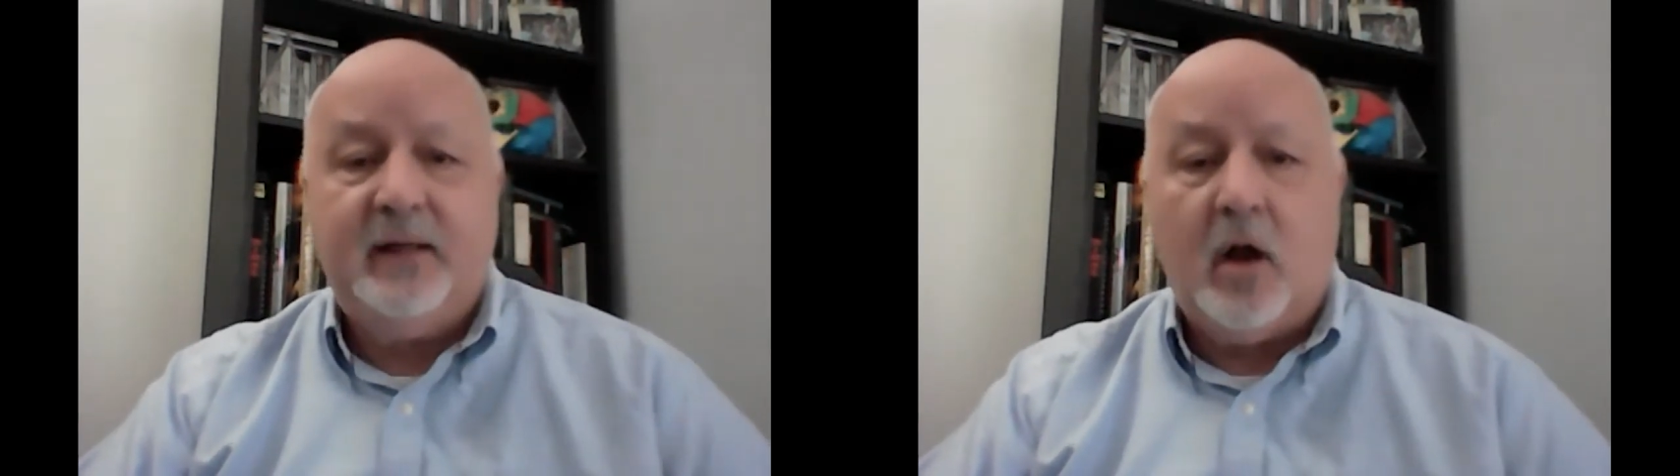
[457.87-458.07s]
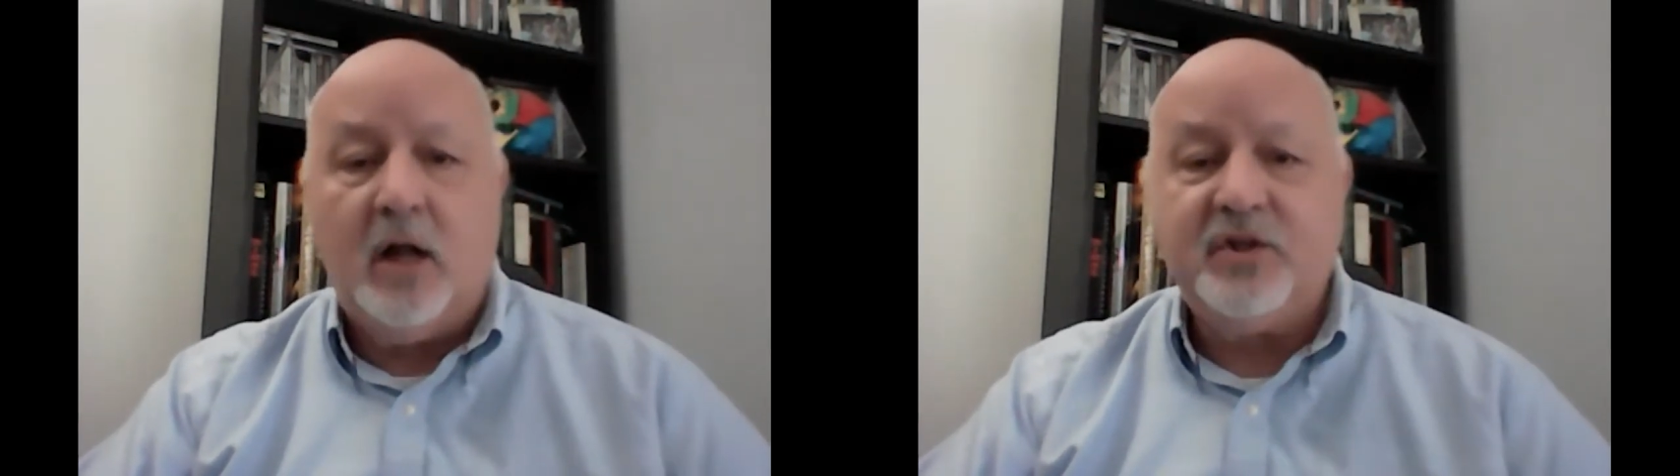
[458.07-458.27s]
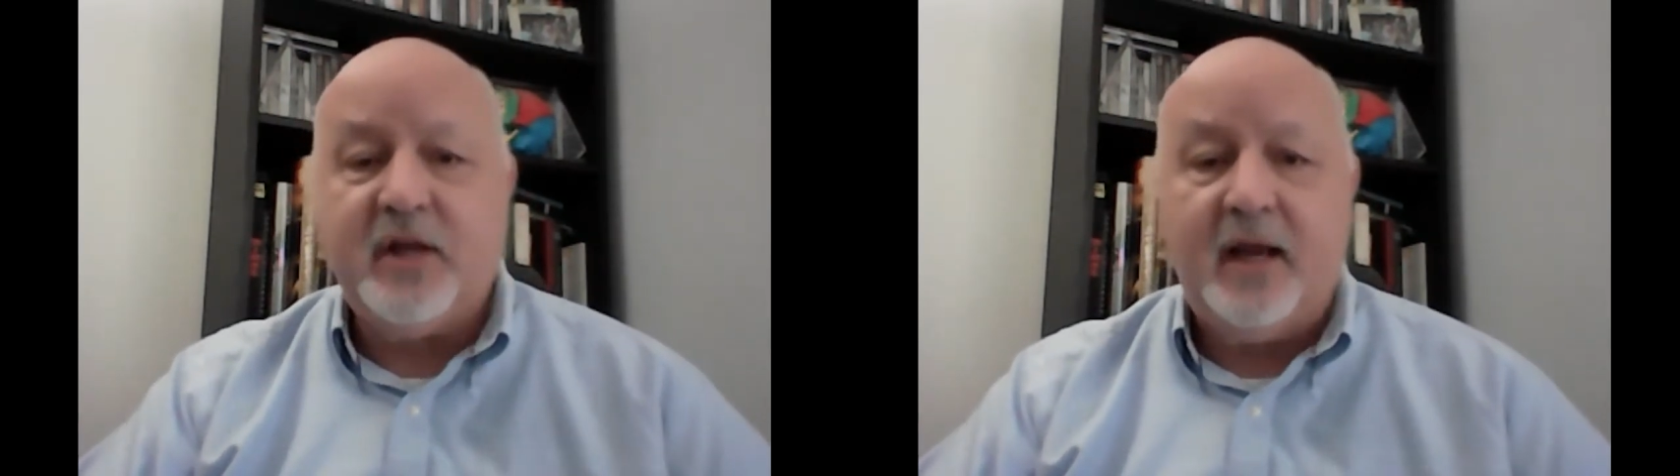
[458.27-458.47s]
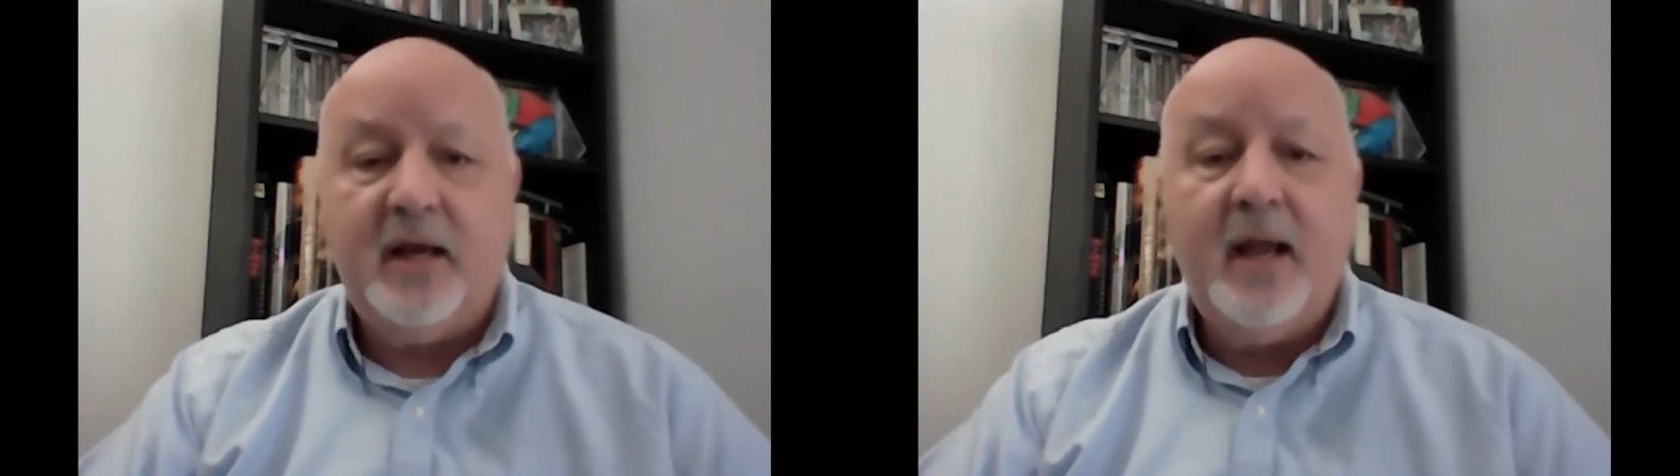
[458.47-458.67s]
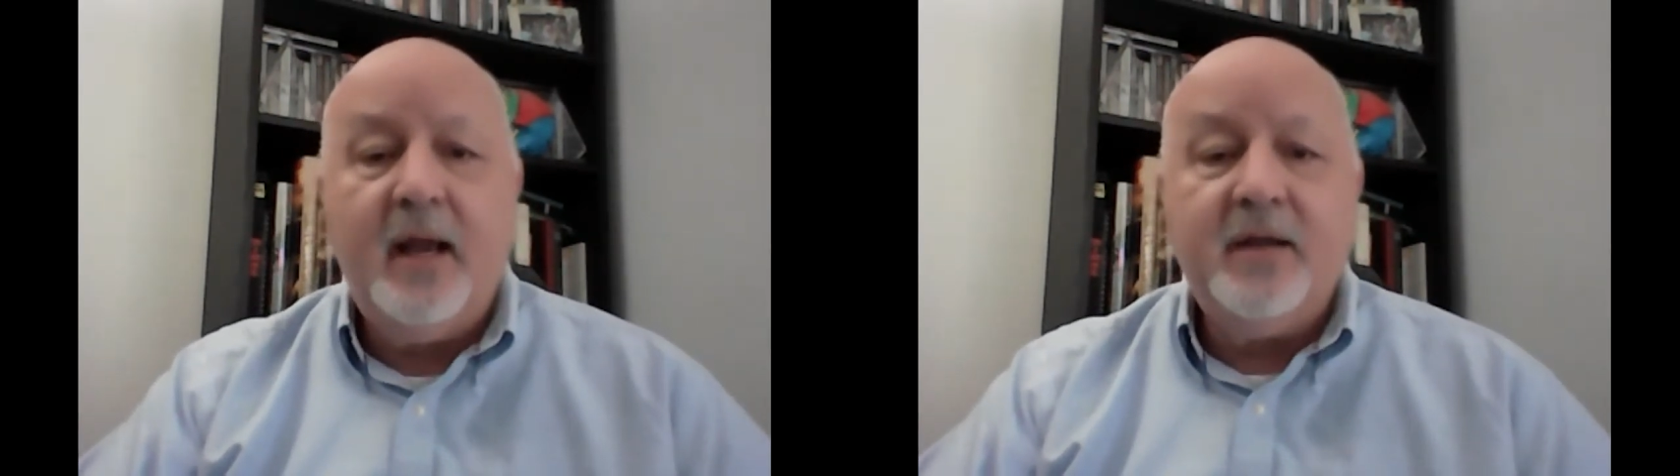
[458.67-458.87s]
launched a
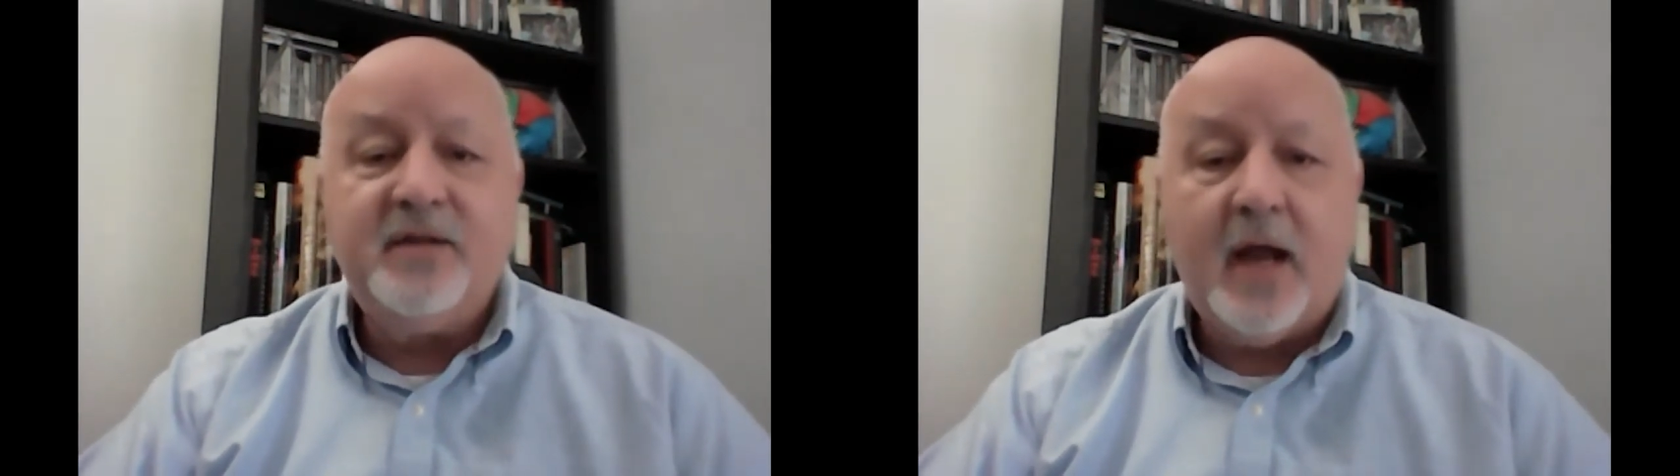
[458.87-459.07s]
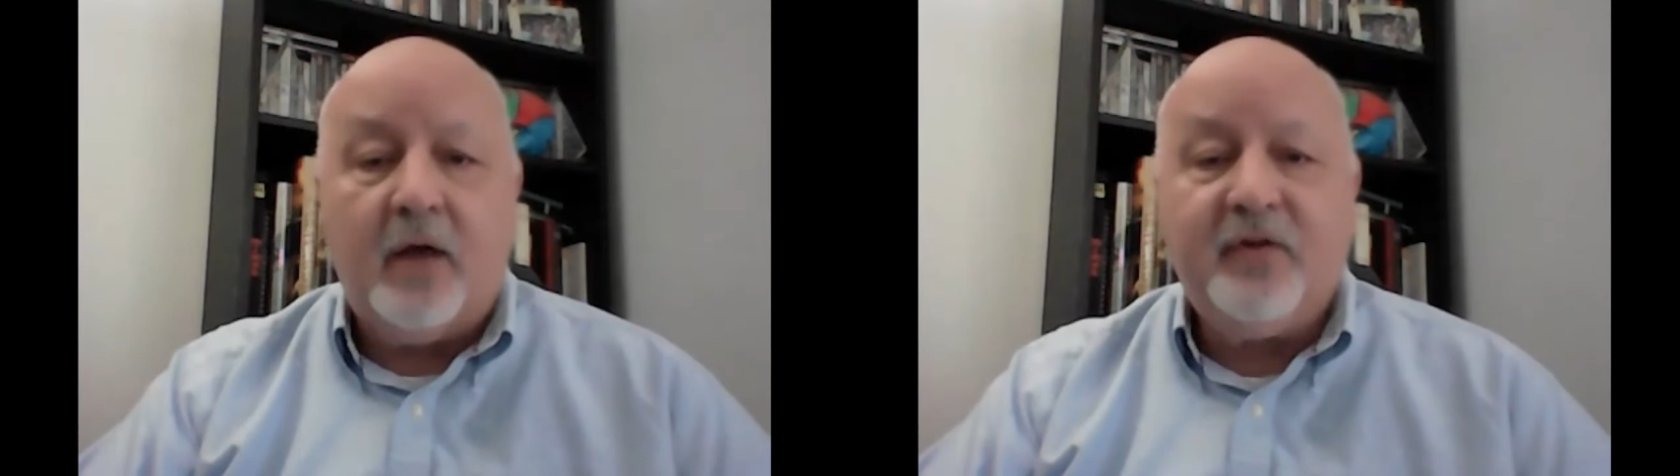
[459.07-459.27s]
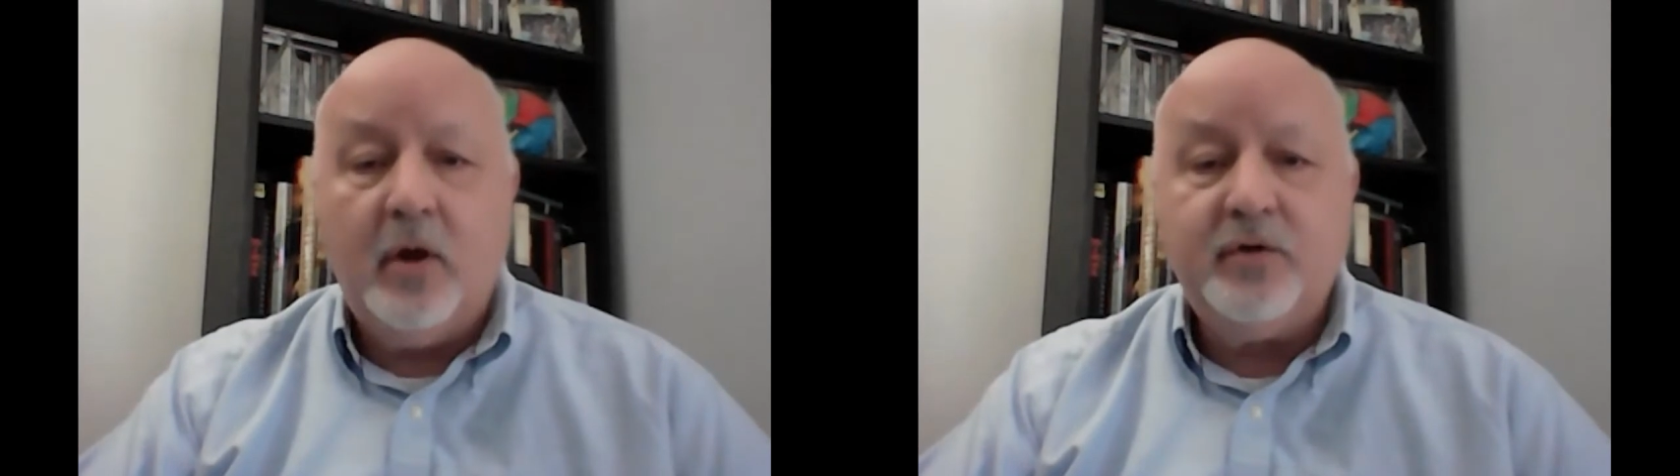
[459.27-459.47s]
South